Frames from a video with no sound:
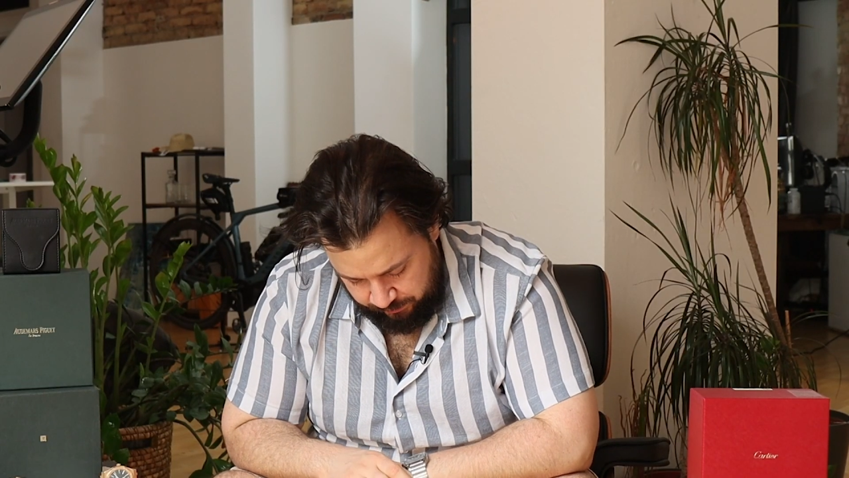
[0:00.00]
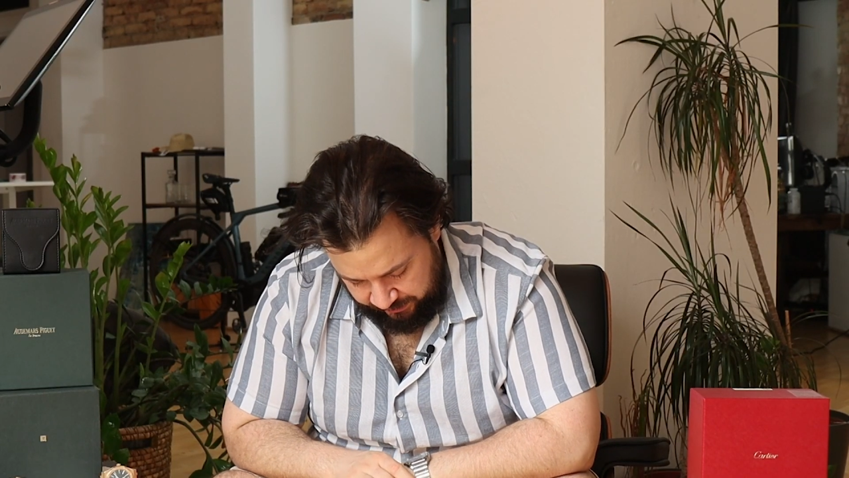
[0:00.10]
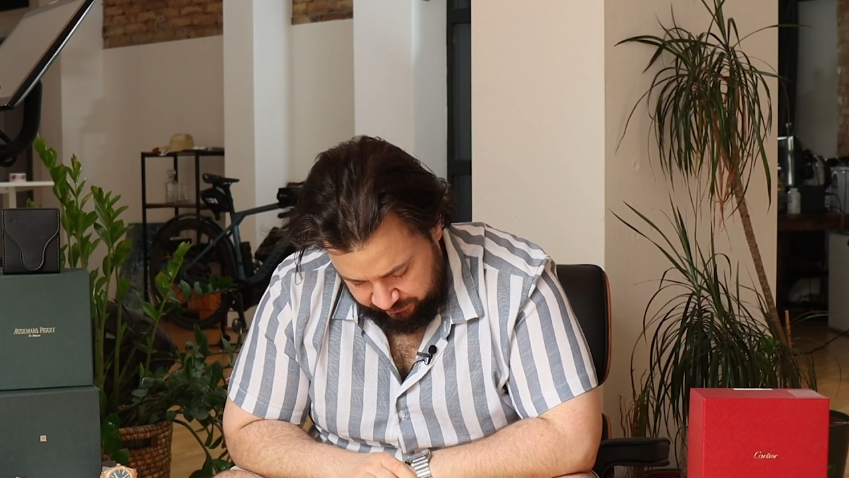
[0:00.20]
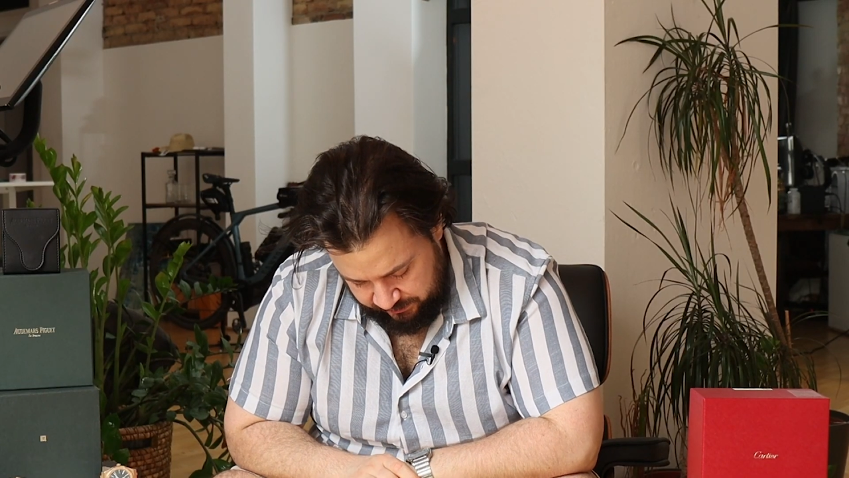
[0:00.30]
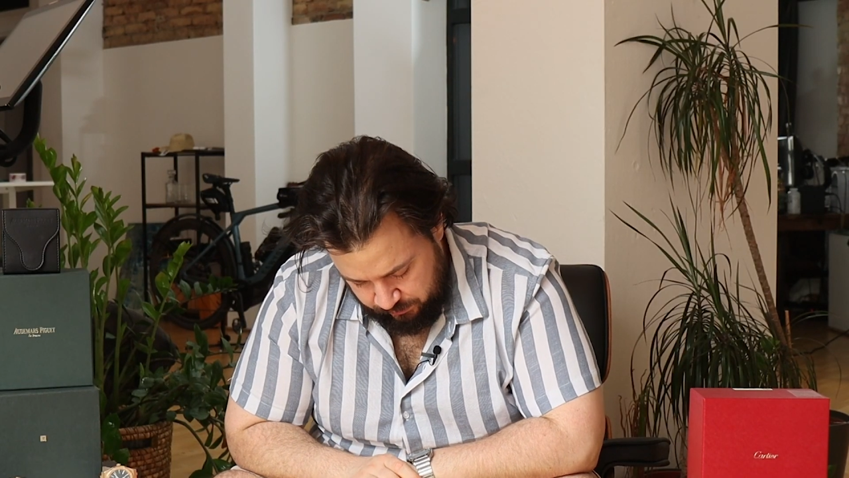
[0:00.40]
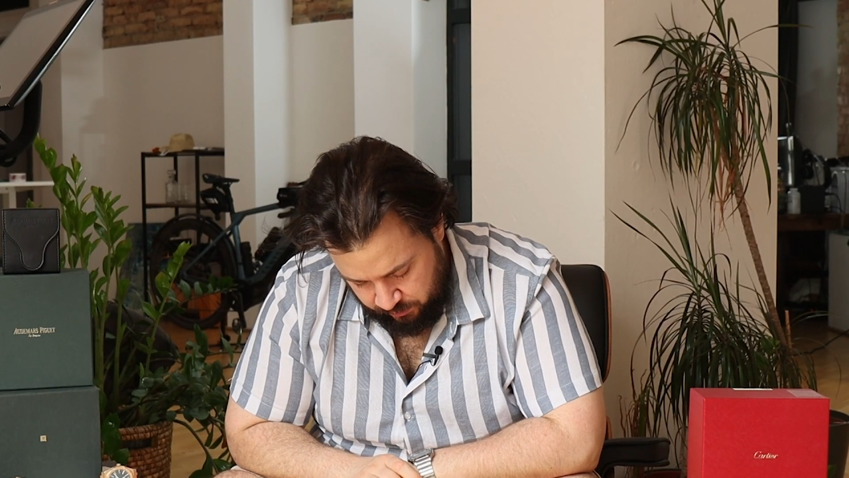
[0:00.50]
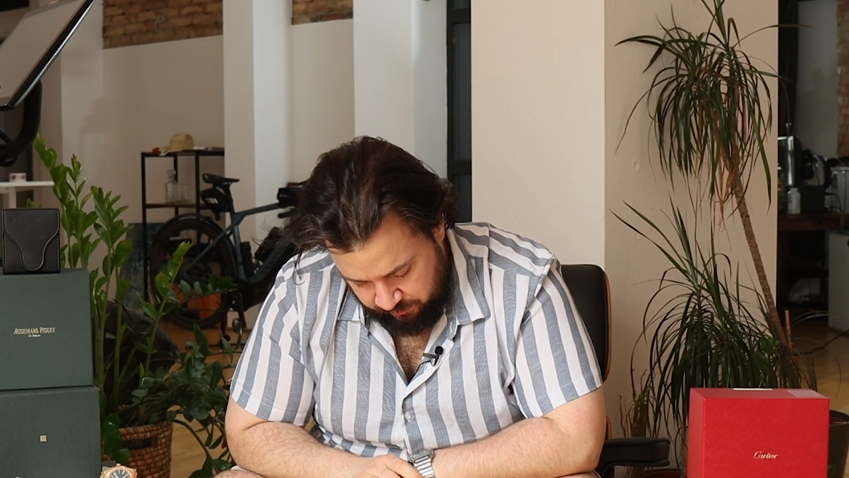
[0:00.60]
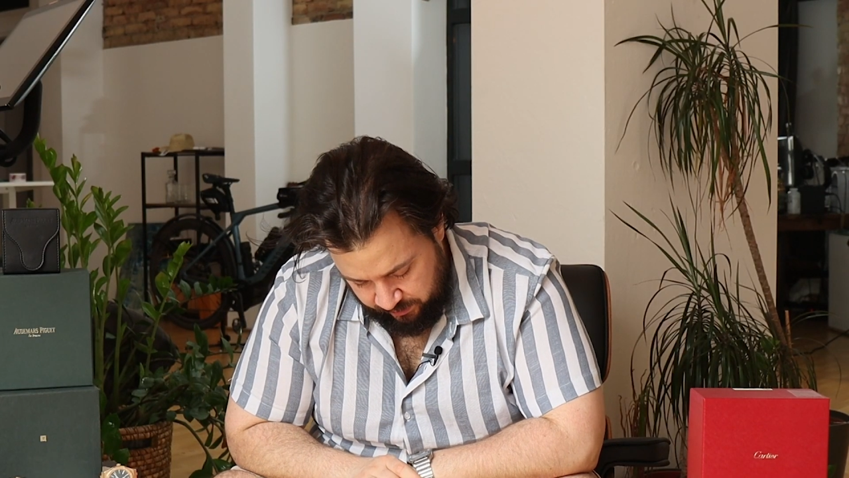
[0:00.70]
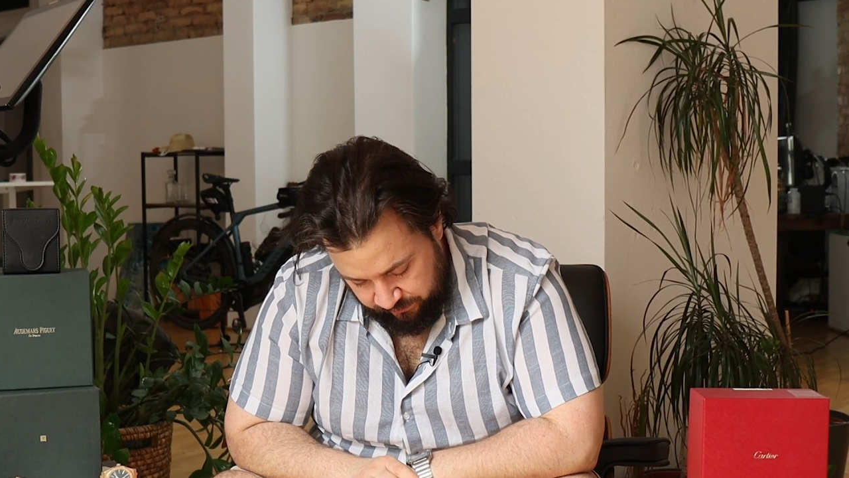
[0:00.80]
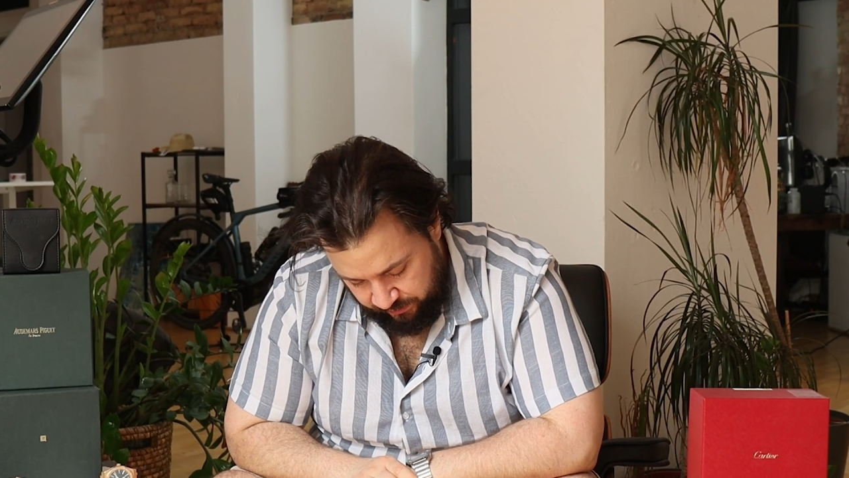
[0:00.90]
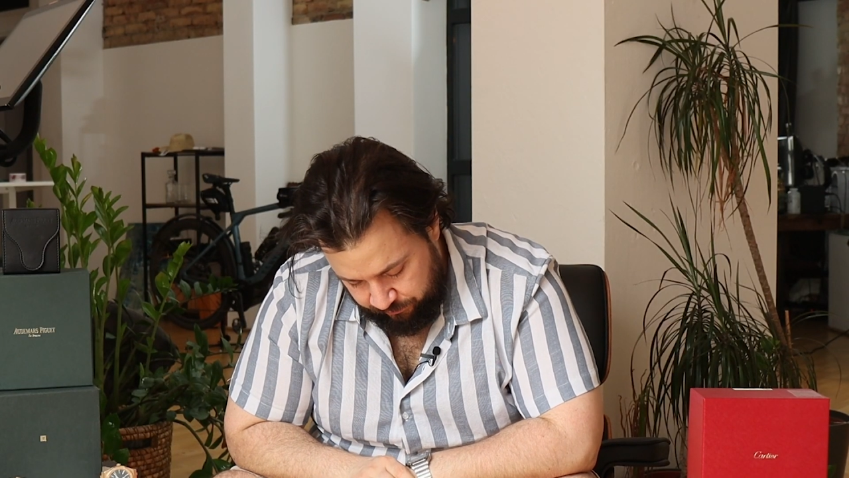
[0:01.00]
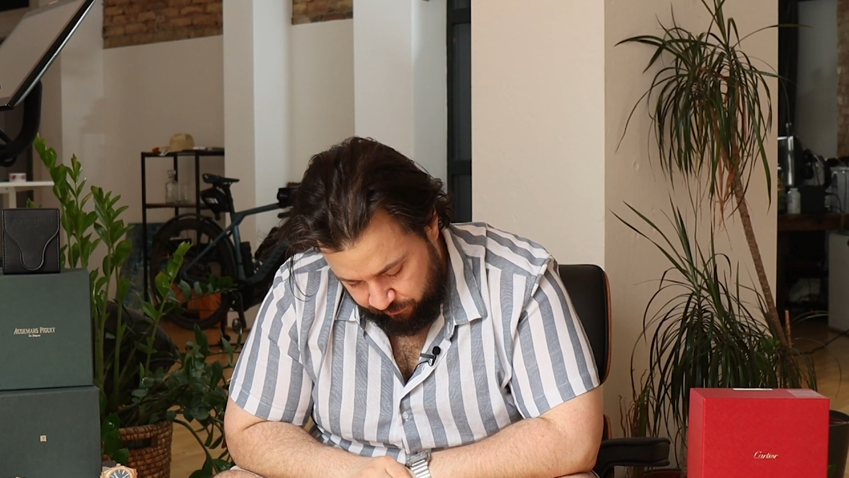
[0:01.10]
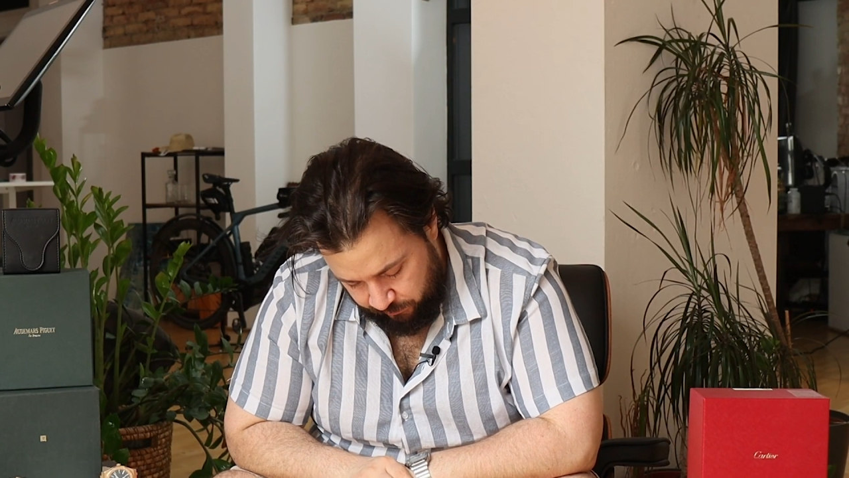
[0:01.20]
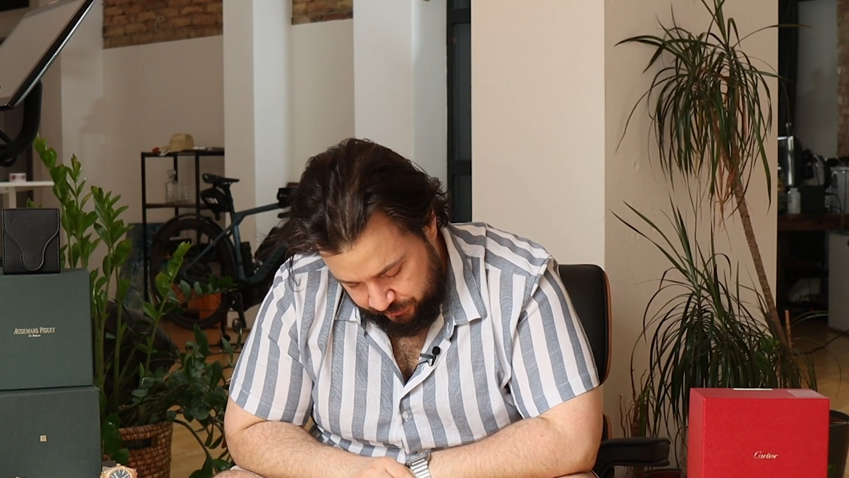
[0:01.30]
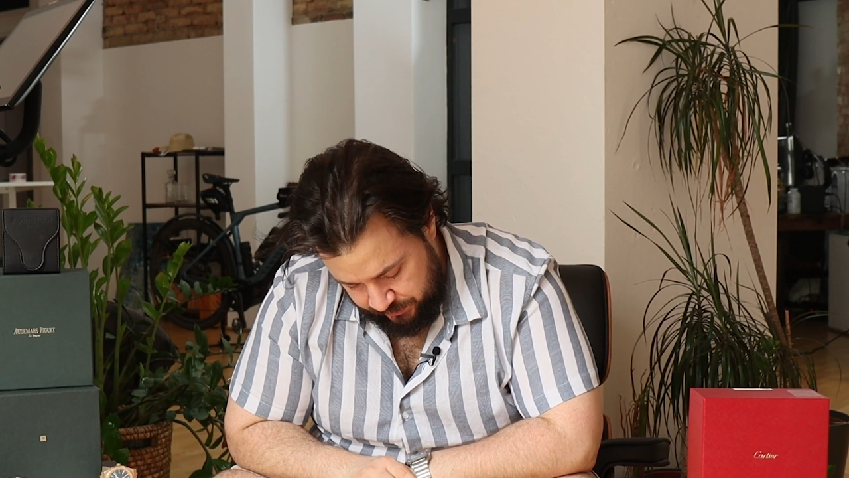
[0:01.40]
make this one of my
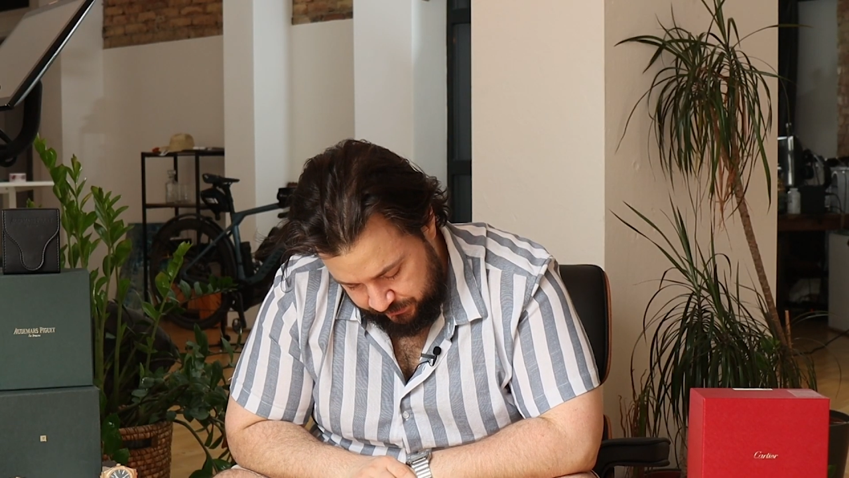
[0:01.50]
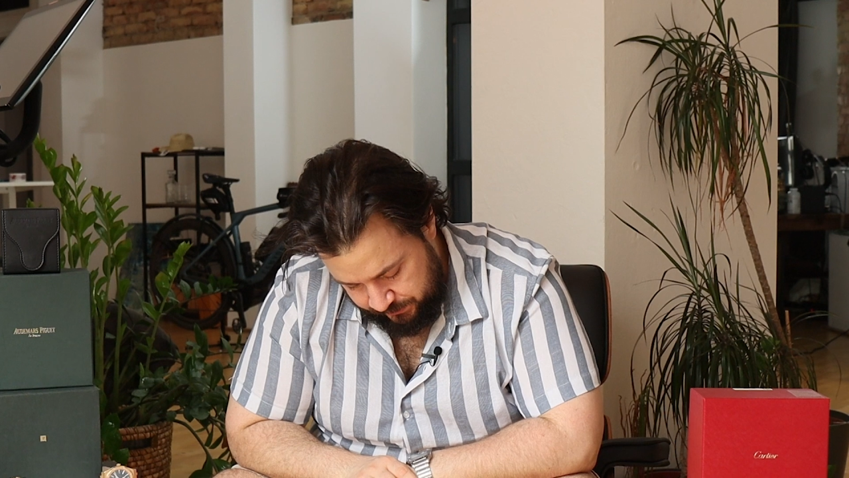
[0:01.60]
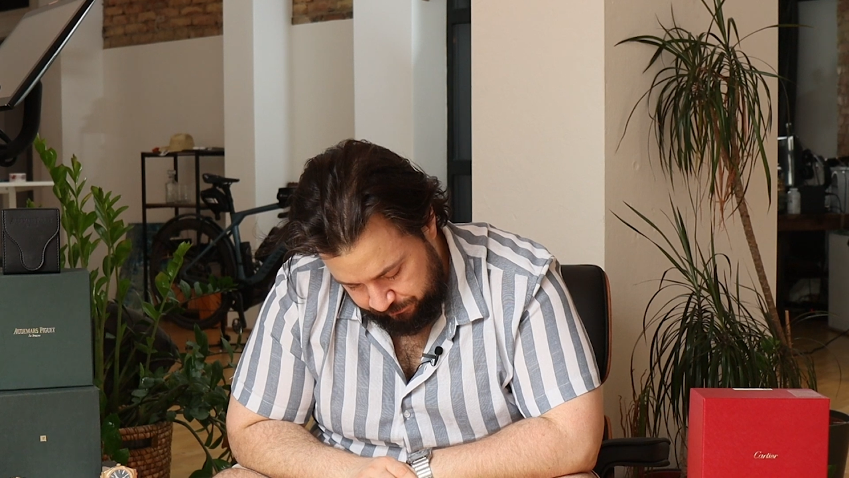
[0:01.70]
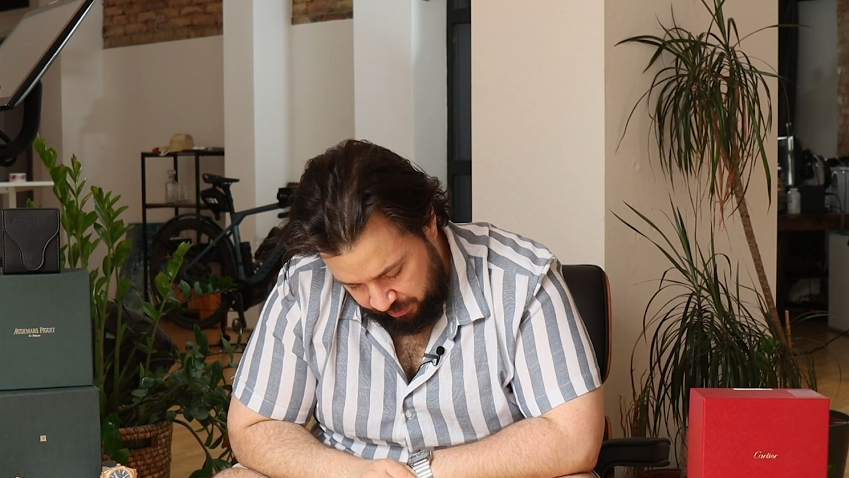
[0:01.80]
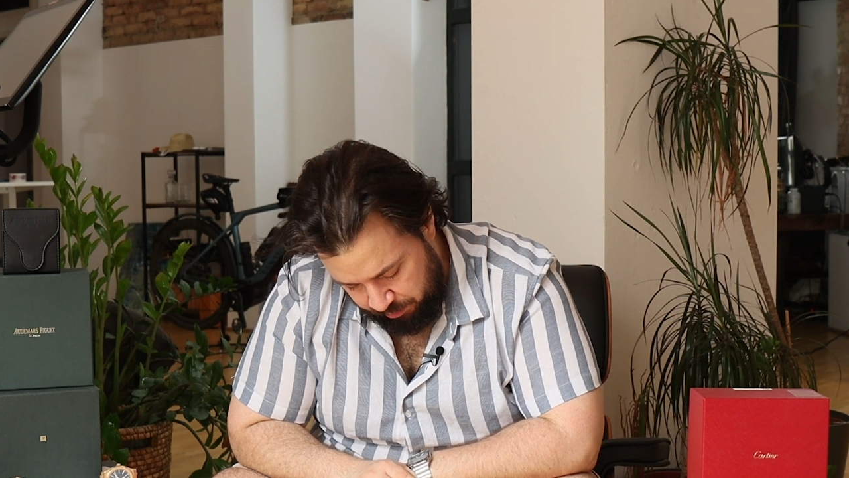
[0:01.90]
favorite watches by